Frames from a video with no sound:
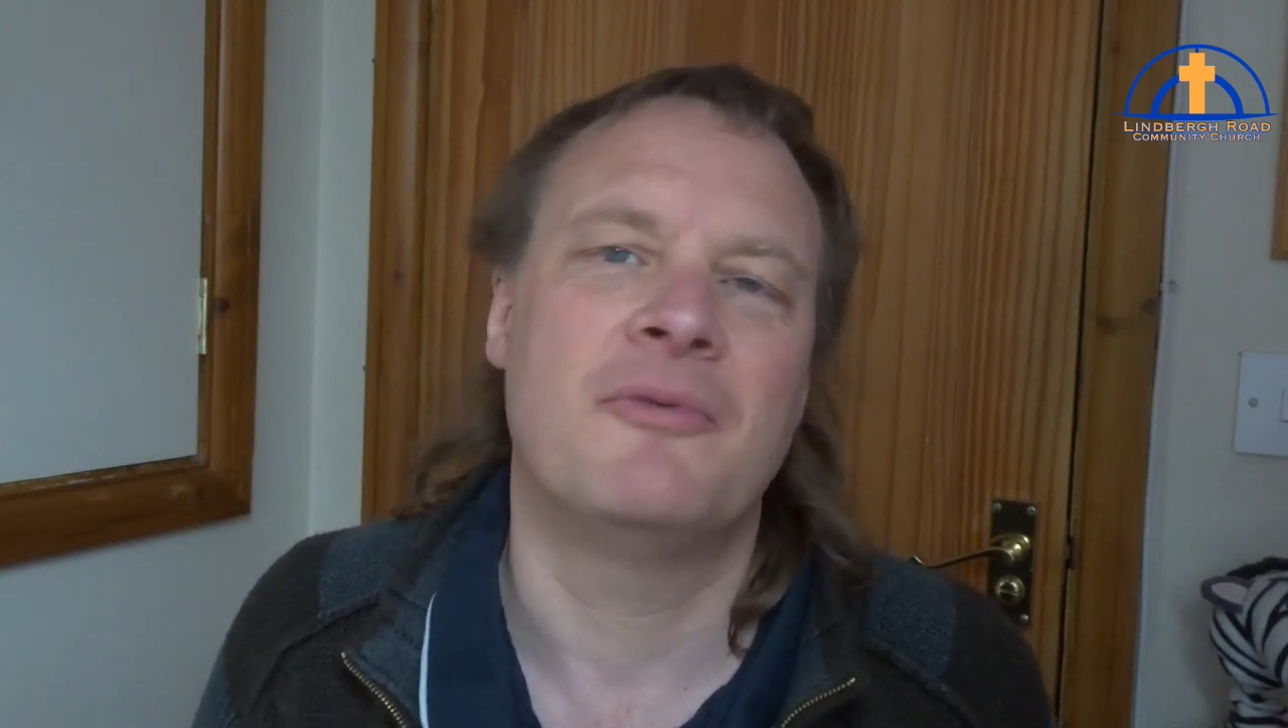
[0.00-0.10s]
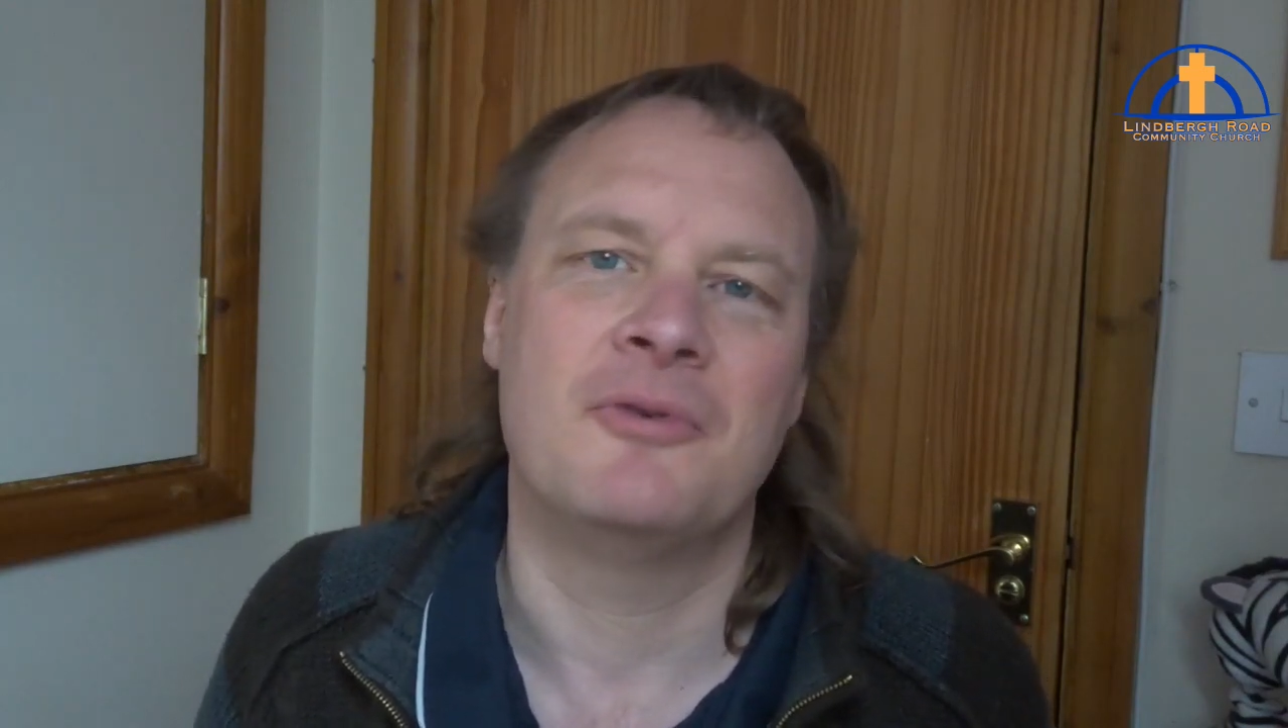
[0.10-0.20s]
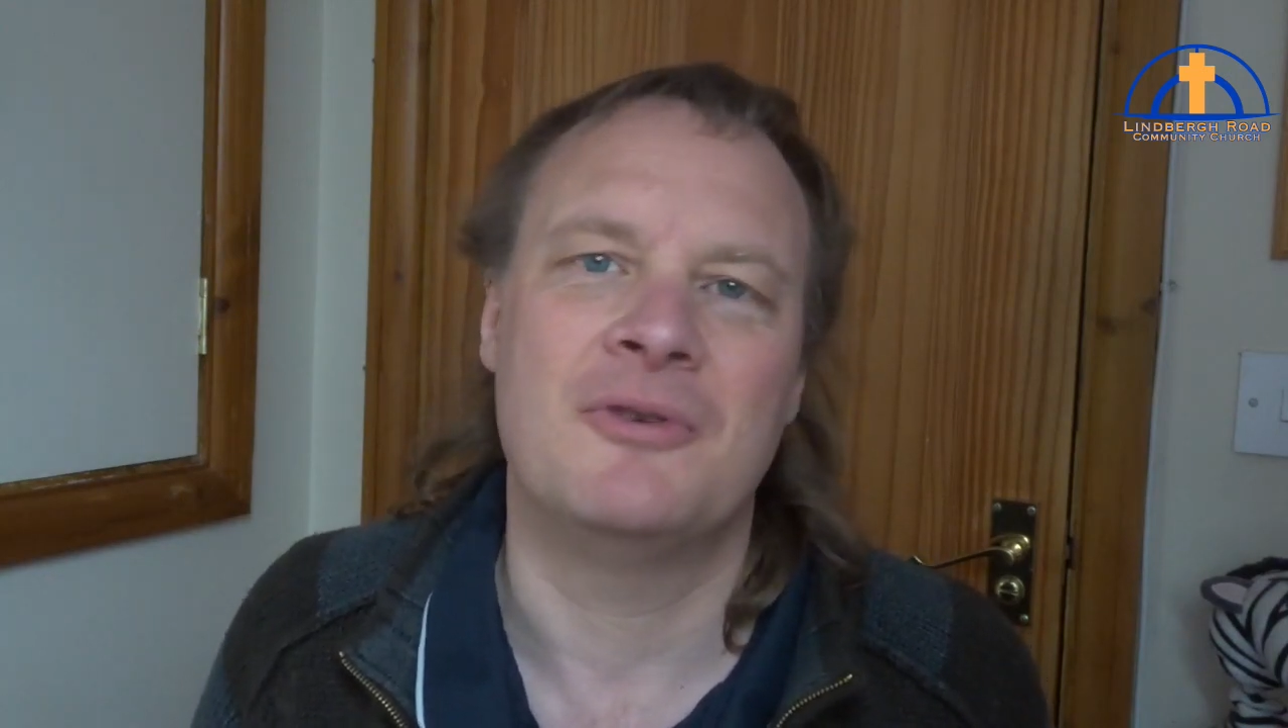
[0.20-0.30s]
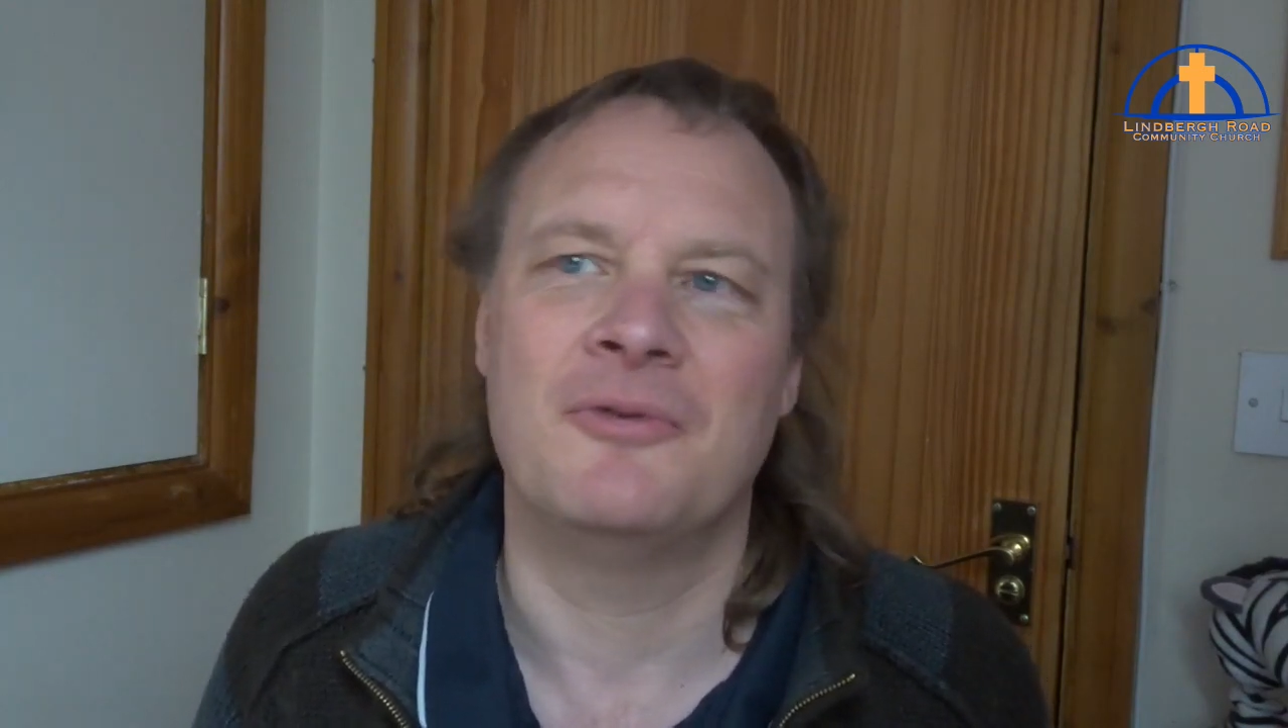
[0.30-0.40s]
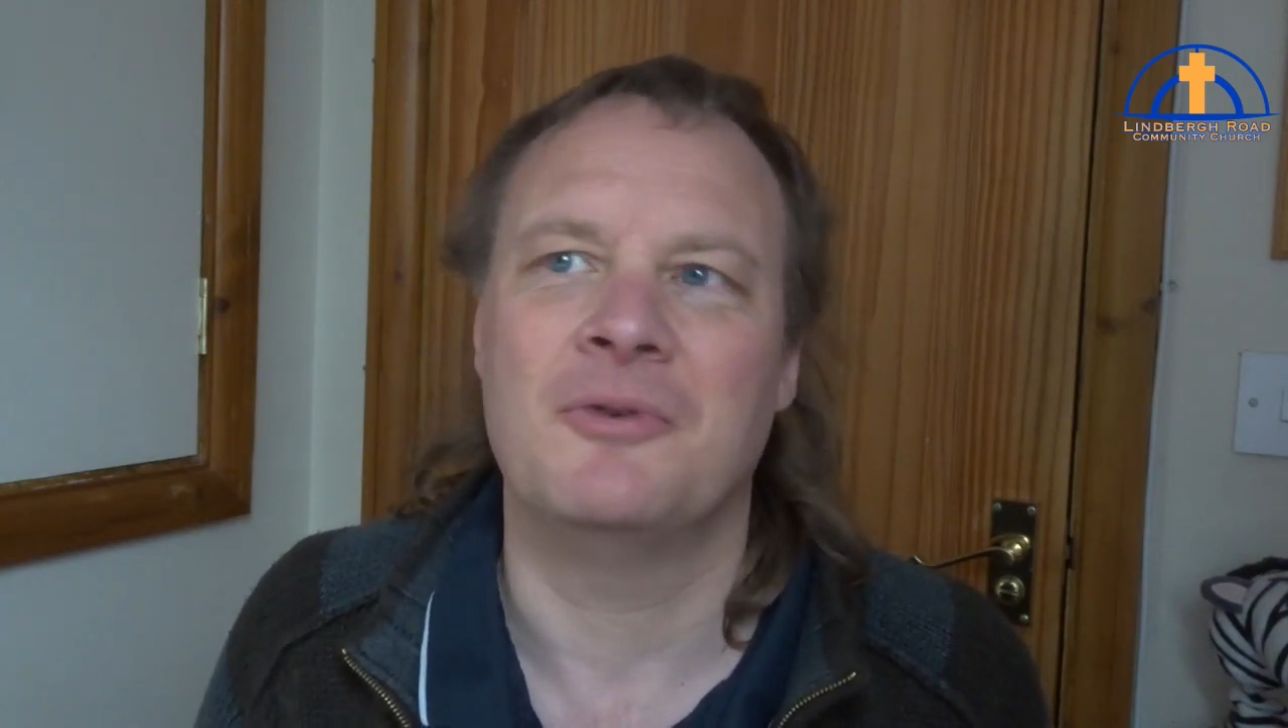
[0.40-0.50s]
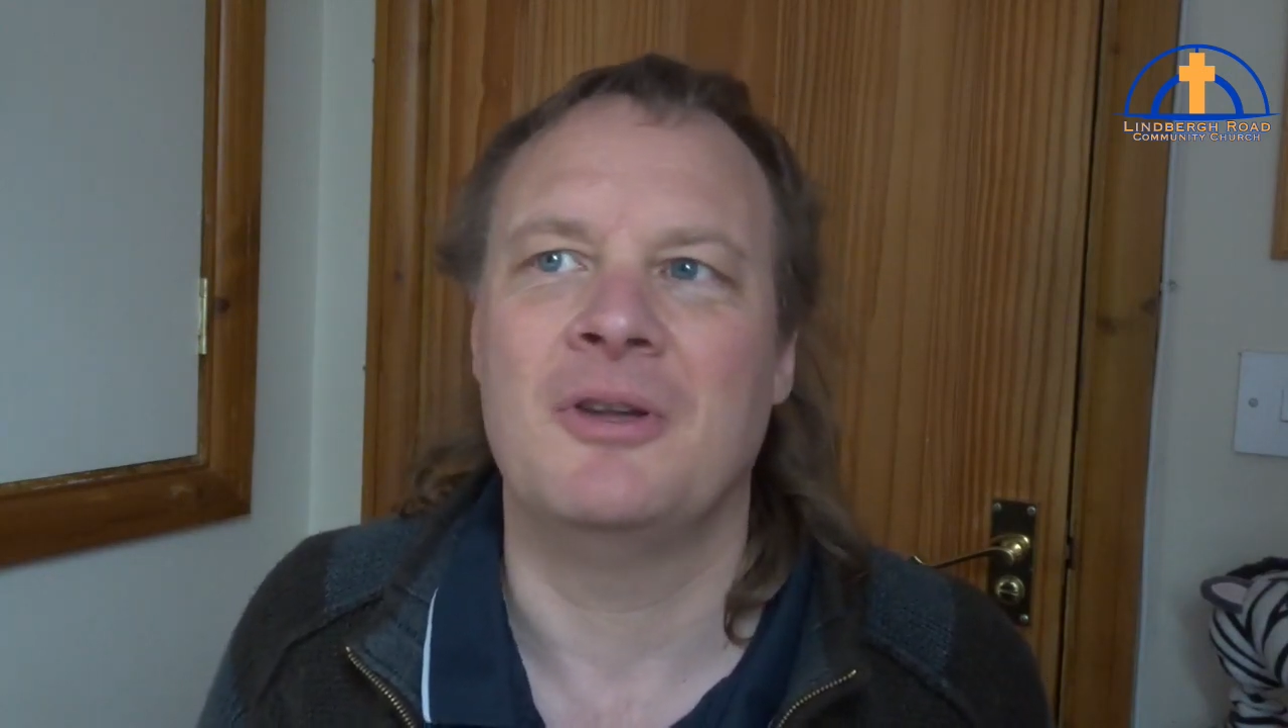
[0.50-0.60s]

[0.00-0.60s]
44